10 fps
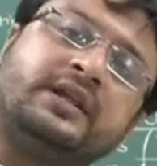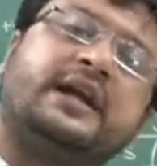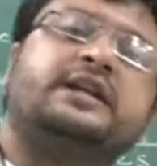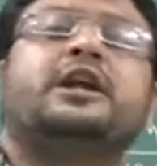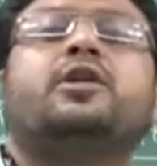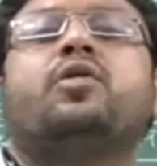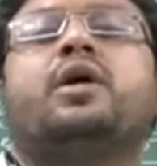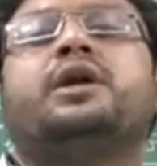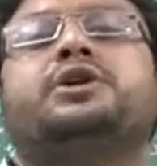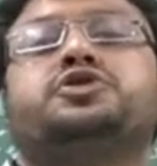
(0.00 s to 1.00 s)
That yellow
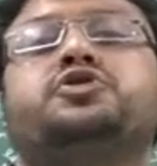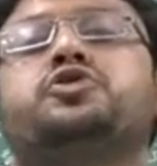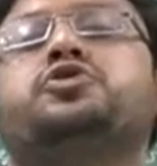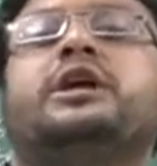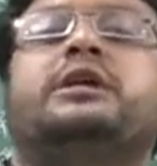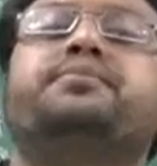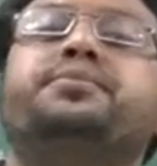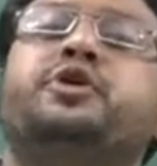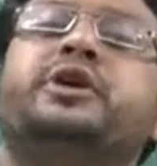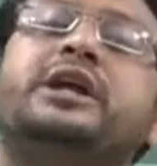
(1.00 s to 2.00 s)
color is due to the
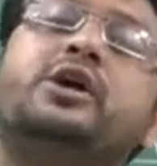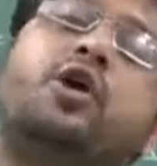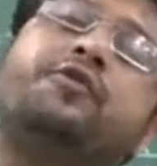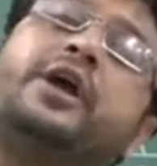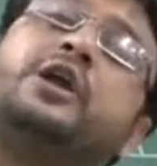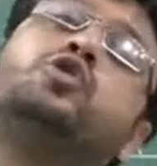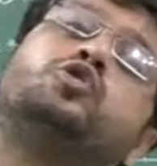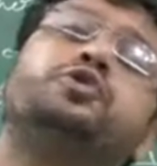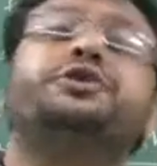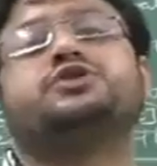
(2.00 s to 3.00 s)
impurity of
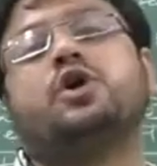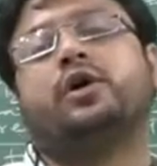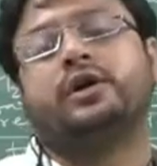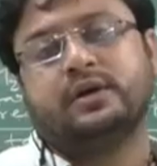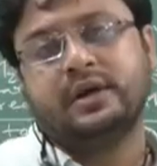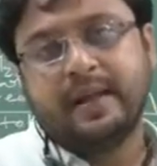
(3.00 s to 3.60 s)
NO2 dissolved.